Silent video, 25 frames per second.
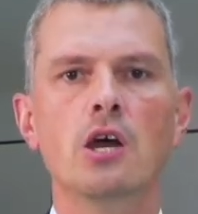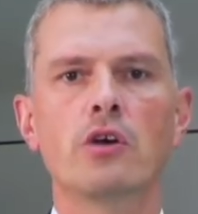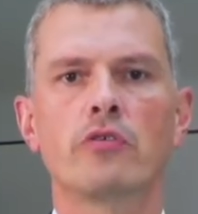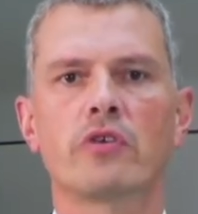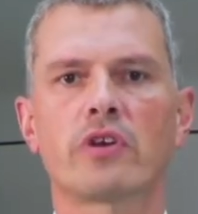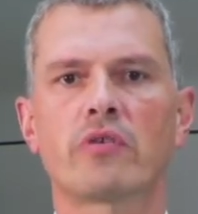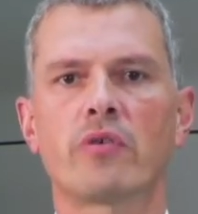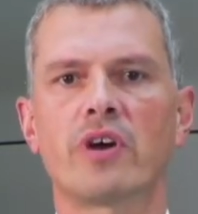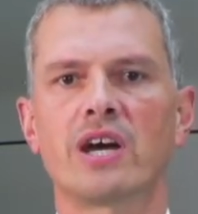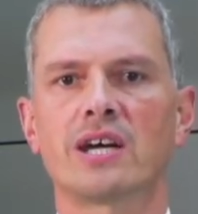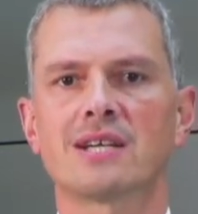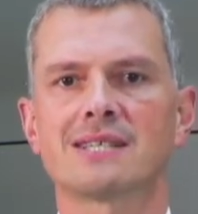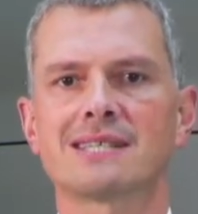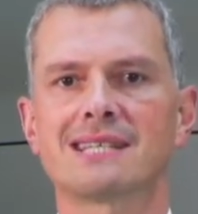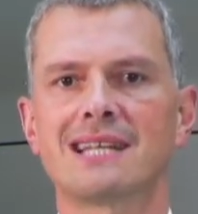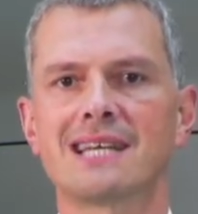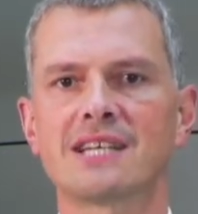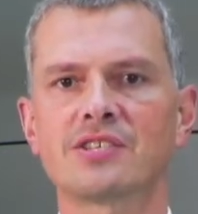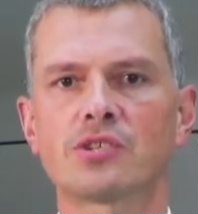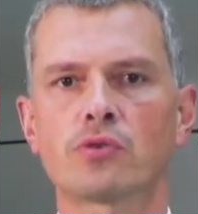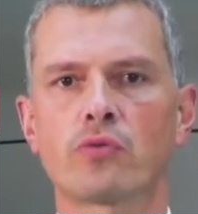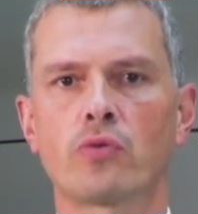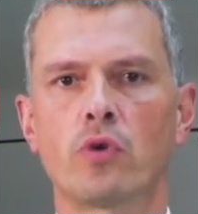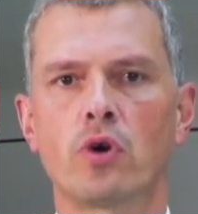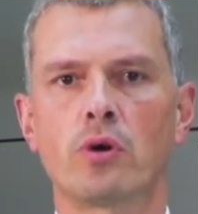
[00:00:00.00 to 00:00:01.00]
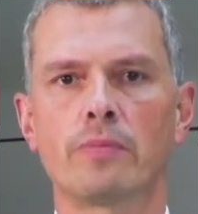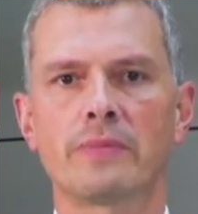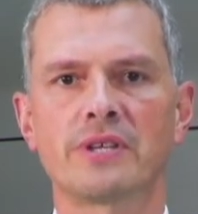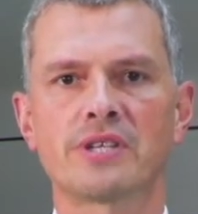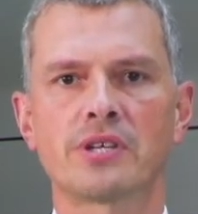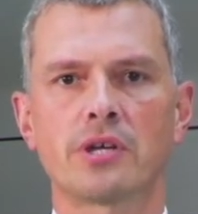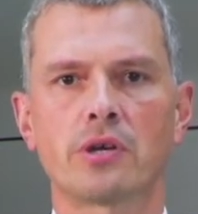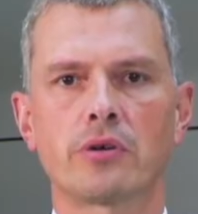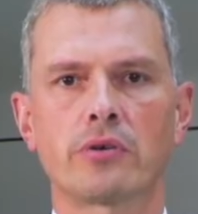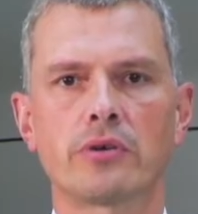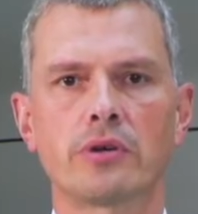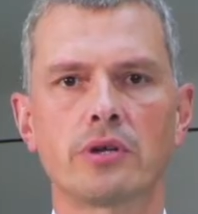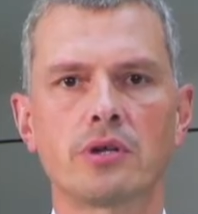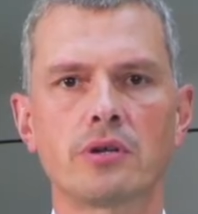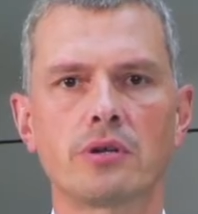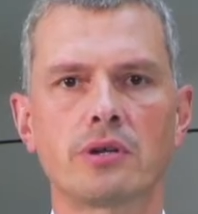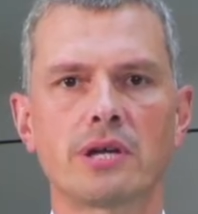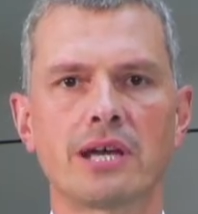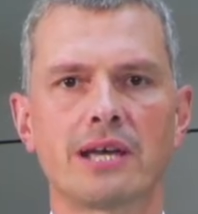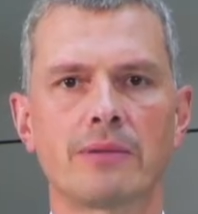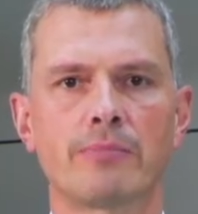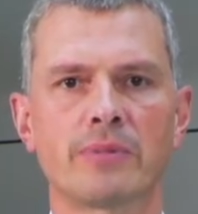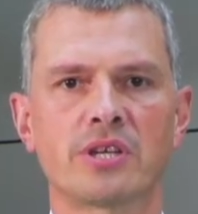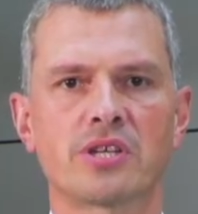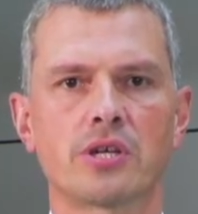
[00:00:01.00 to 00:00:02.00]
requires less raw material
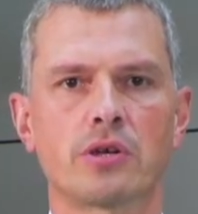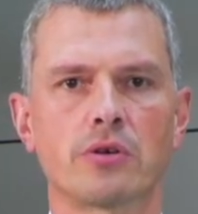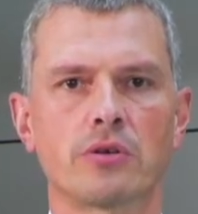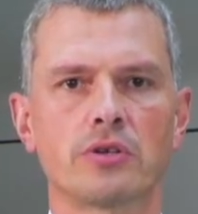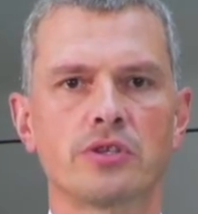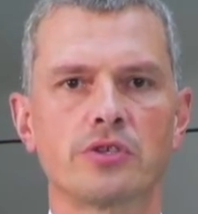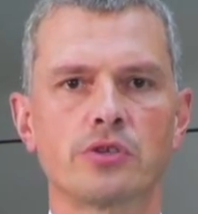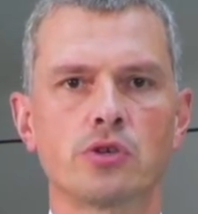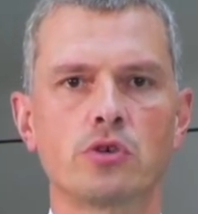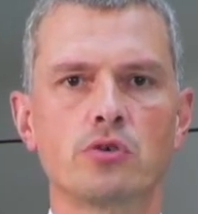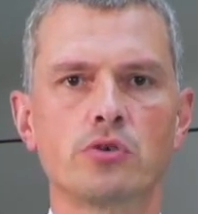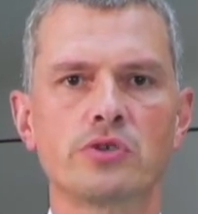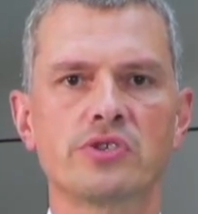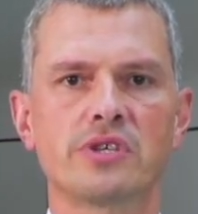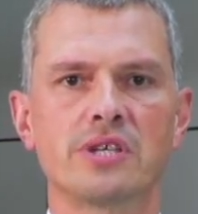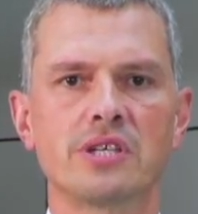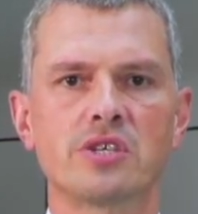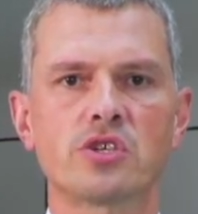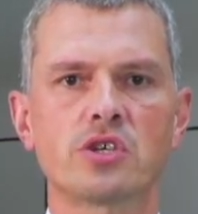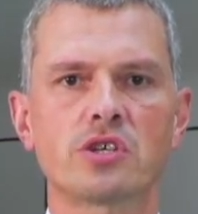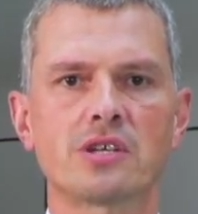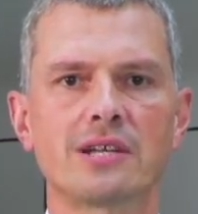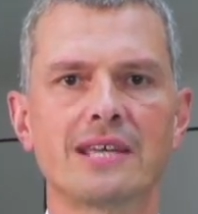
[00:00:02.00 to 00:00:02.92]
and materials usage,